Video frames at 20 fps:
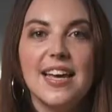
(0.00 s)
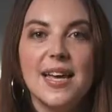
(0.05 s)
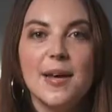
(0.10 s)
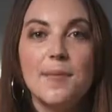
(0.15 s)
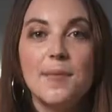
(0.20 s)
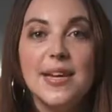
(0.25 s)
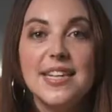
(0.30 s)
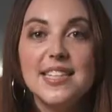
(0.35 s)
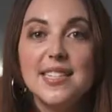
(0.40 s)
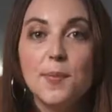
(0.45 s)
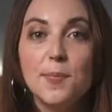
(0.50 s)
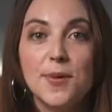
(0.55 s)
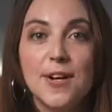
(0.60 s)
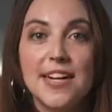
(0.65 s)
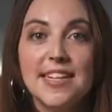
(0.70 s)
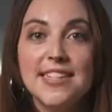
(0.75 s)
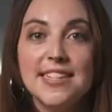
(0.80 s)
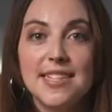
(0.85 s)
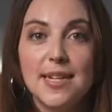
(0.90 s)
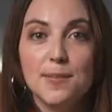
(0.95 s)
It may
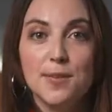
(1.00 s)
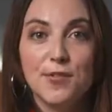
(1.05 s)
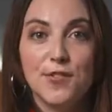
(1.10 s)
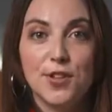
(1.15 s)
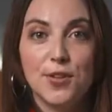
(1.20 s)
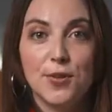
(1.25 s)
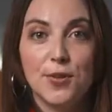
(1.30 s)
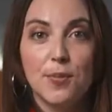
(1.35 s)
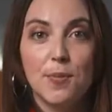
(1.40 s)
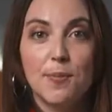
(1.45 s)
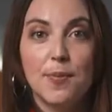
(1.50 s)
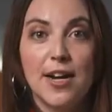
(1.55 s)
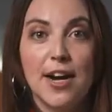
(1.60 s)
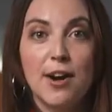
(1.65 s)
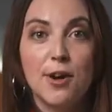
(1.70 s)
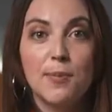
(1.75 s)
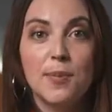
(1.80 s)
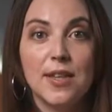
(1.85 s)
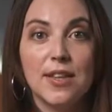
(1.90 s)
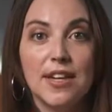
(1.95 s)
surprise some of you, but
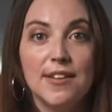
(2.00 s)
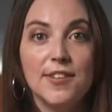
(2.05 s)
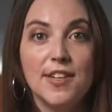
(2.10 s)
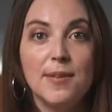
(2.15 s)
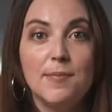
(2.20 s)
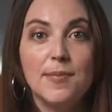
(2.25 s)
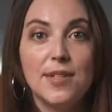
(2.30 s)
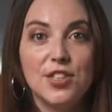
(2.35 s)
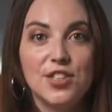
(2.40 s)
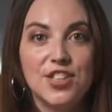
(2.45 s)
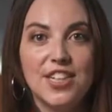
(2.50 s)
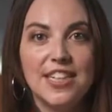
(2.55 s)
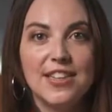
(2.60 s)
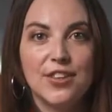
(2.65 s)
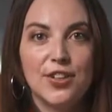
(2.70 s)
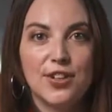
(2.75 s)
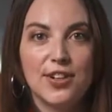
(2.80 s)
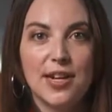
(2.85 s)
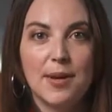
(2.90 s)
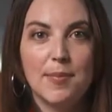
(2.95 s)
our beloved machine
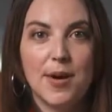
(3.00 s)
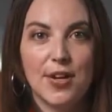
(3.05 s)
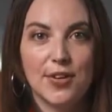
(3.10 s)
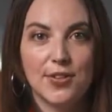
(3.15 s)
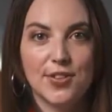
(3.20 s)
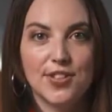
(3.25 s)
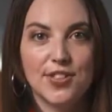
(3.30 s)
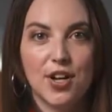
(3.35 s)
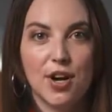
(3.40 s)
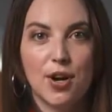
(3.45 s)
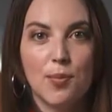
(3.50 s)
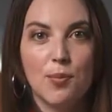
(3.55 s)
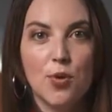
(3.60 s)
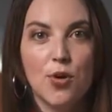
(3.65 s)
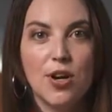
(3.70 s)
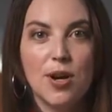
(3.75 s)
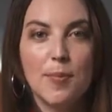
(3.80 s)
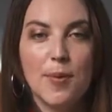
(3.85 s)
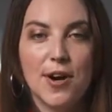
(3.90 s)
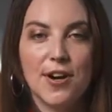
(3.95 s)
learning models are
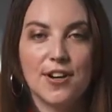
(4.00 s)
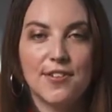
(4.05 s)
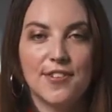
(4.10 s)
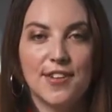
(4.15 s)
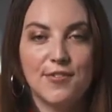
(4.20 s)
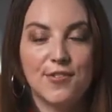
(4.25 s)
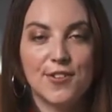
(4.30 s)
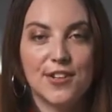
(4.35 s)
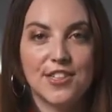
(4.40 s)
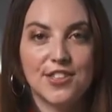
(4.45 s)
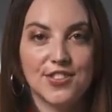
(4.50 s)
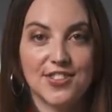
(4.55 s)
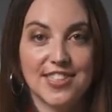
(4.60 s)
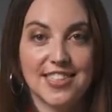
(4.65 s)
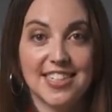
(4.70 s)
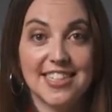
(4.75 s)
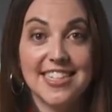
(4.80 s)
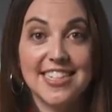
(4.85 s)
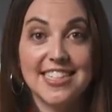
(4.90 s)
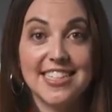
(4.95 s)
more a part of inferential
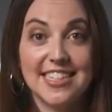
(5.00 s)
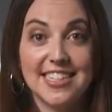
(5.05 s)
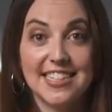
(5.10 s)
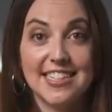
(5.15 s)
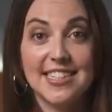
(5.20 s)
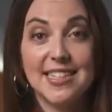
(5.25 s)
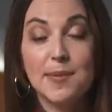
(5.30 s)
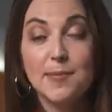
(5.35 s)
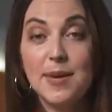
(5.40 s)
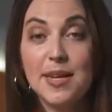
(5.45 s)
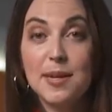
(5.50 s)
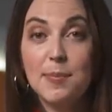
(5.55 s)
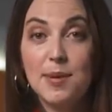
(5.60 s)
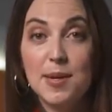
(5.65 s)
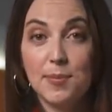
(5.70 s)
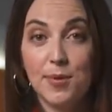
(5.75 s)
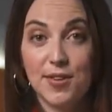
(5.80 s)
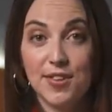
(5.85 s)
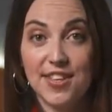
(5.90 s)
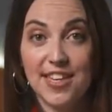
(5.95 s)
statistics than many
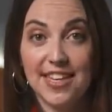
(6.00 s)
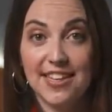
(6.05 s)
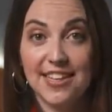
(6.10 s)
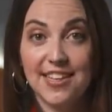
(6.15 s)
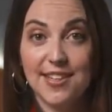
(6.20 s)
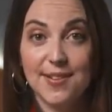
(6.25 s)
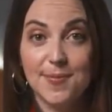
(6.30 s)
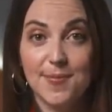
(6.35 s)
people think.